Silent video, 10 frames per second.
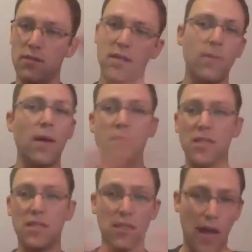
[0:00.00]
Sometimes
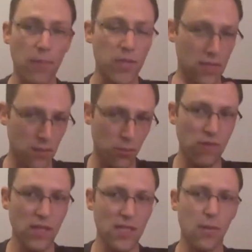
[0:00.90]
it's the object it
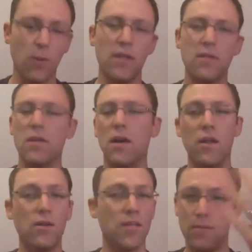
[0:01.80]
previously was,
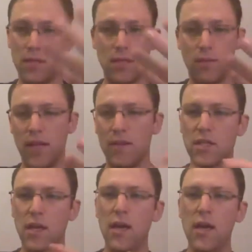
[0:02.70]
other times it's something else.